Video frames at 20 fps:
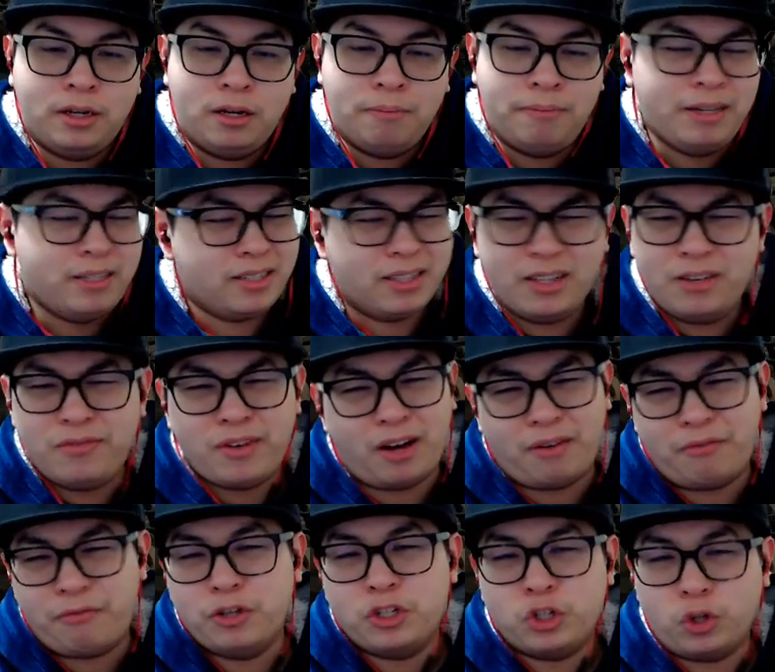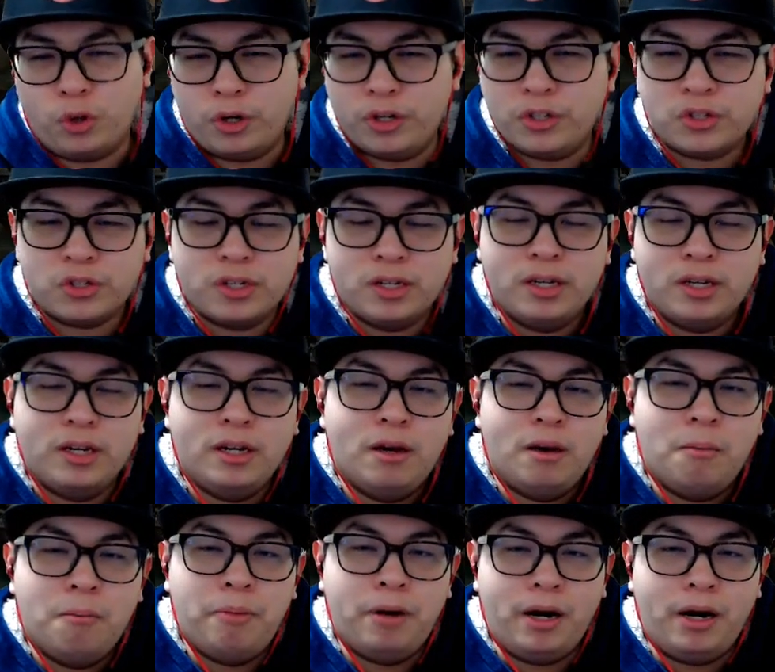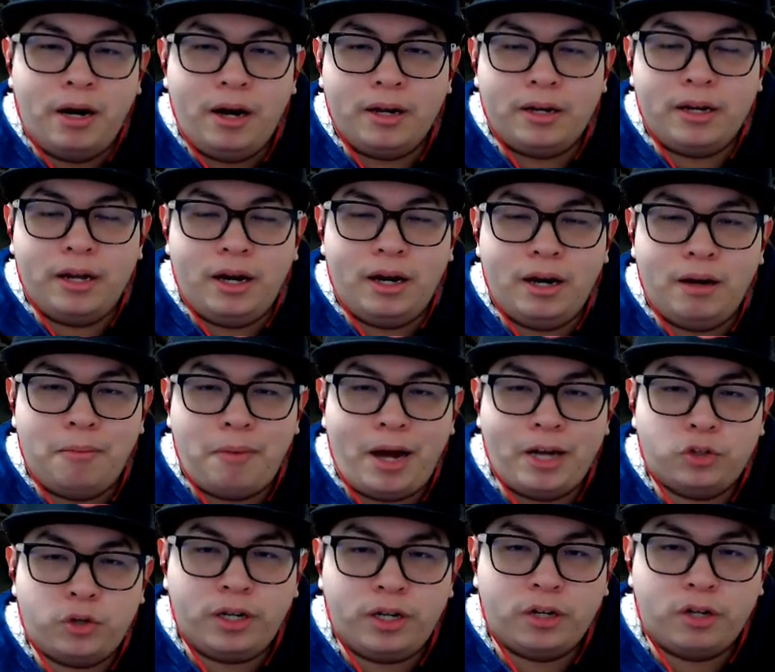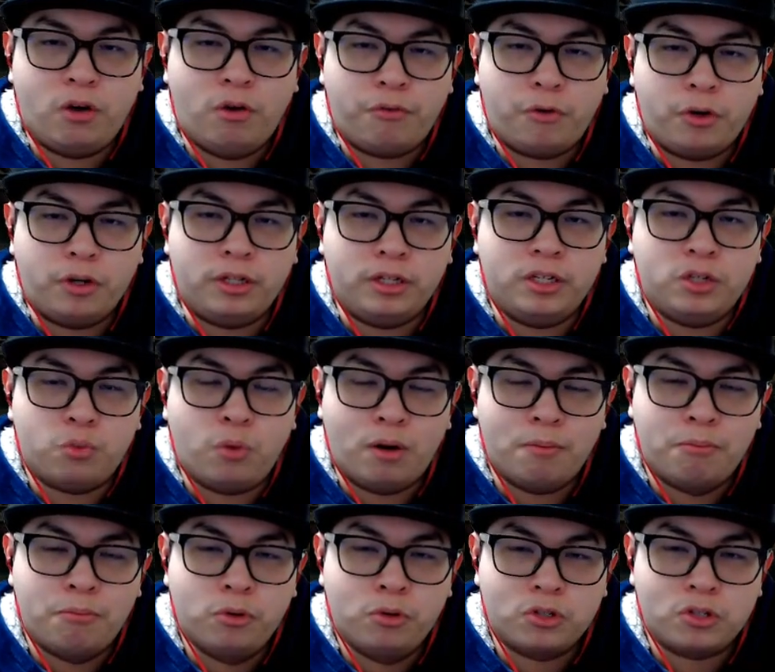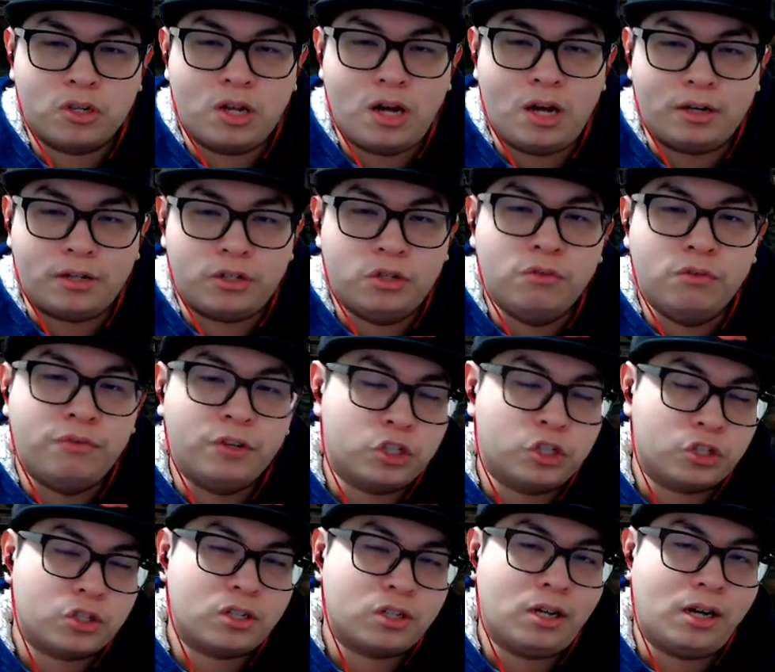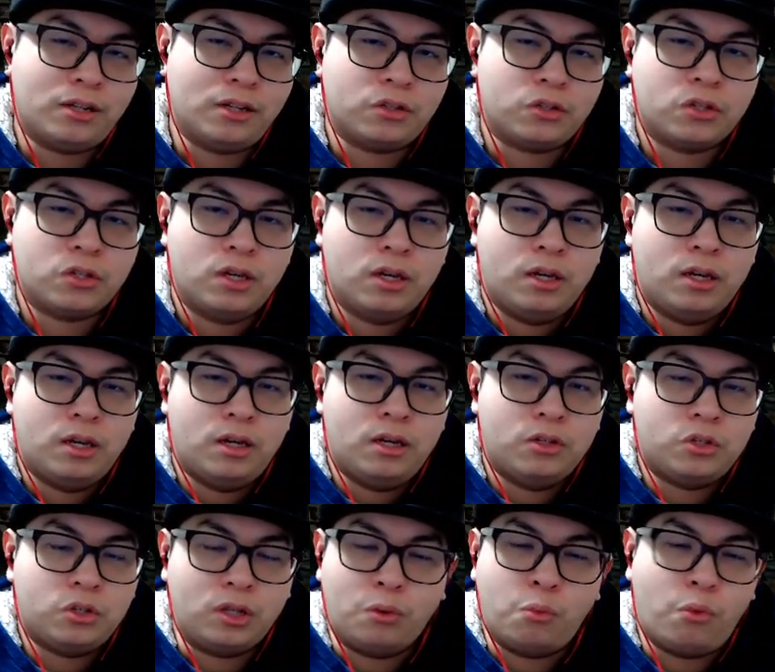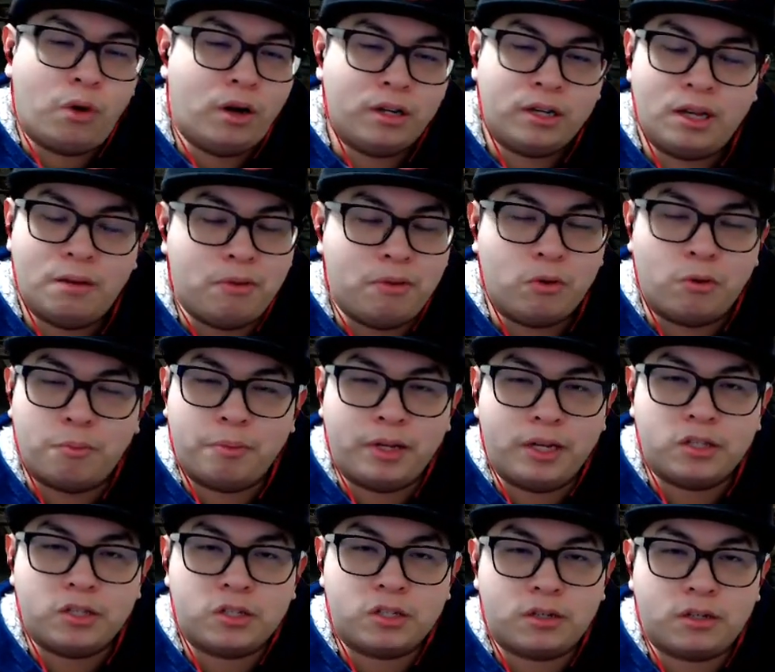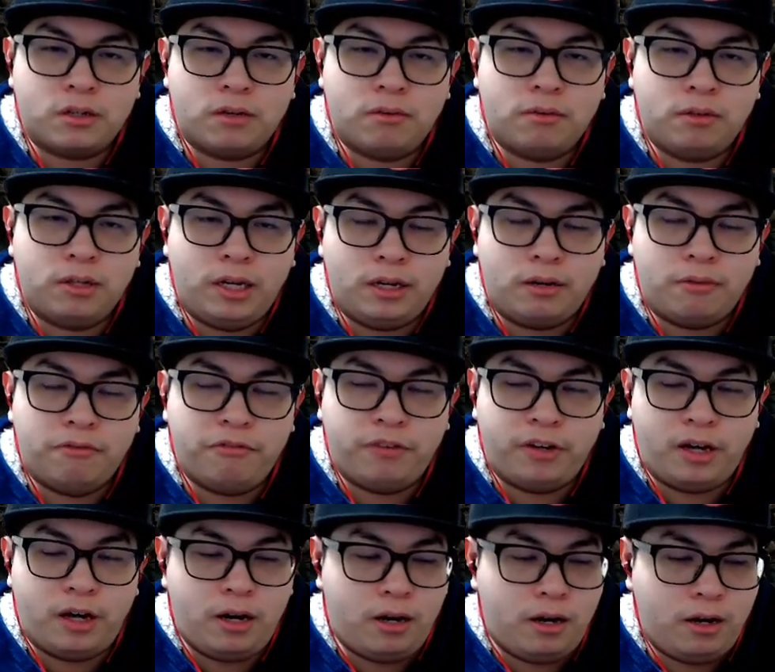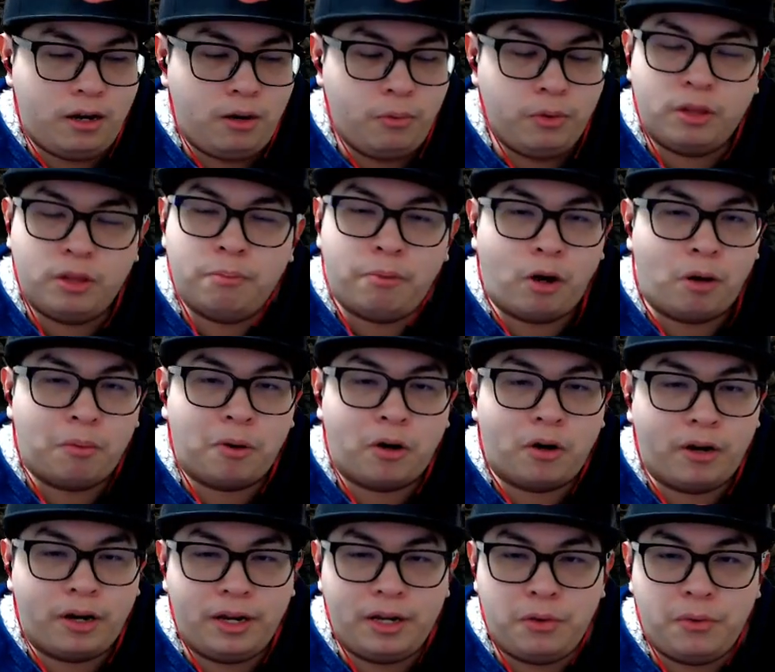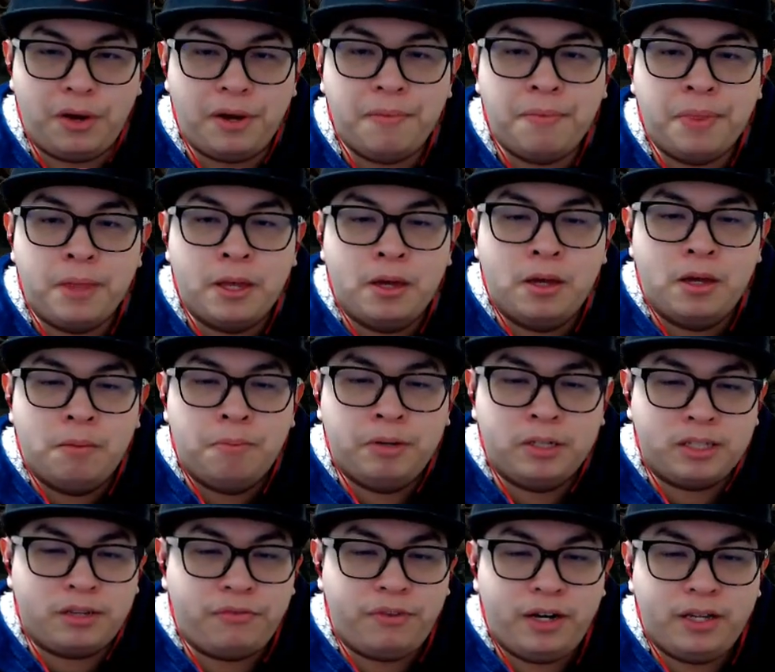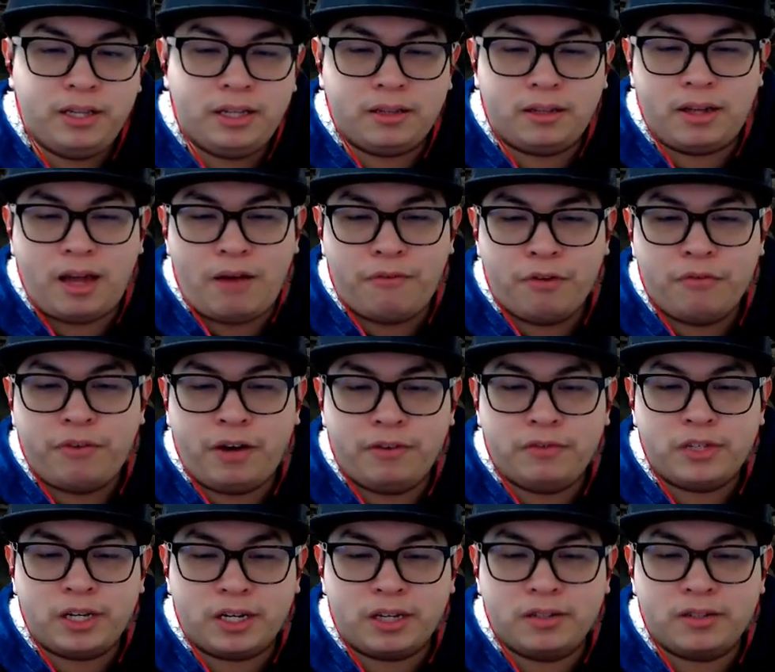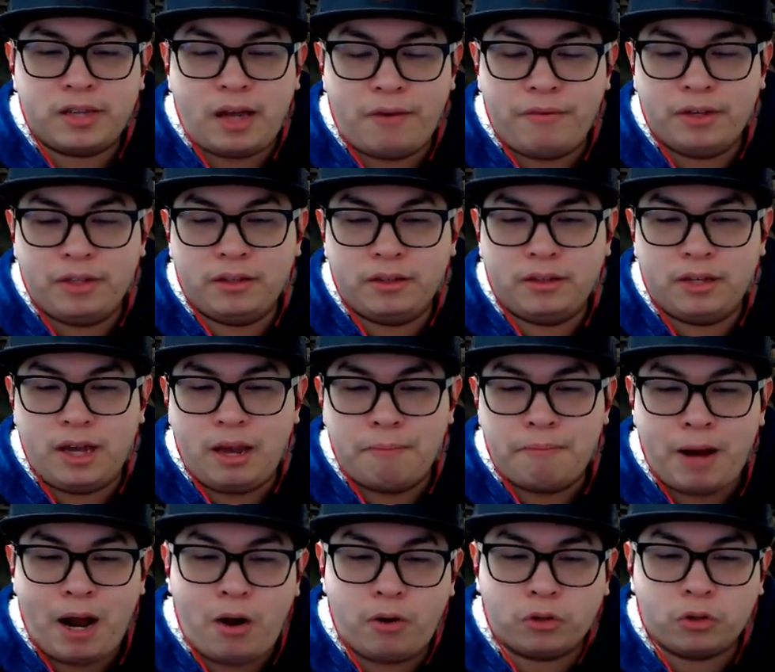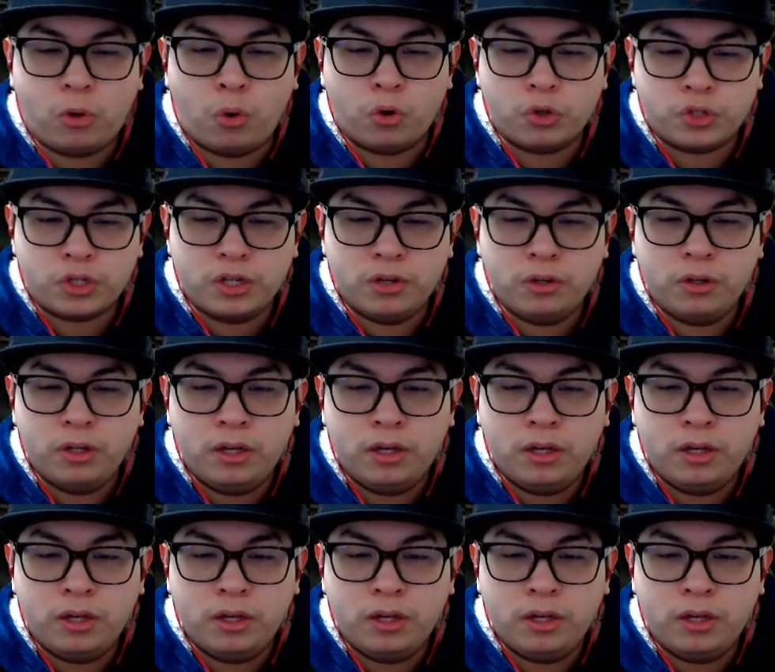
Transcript: Basically, you've got a free choice, but I try for at least 1 Brutal slot, 2 Vicious slots, so that one can be replaced like with the Barber Heart anyway. Because I find that every 5 seconds having the Empowered Core skill